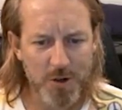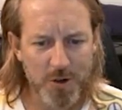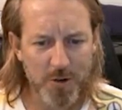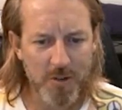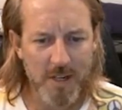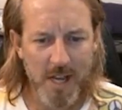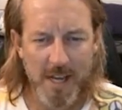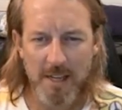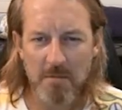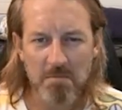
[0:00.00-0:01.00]
during the
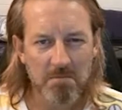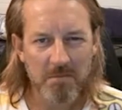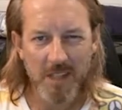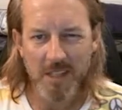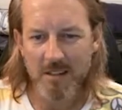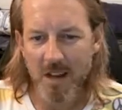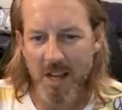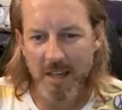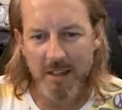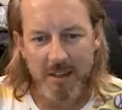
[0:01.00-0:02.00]
day? That's
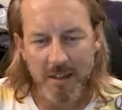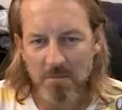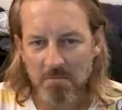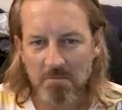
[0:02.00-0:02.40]
like a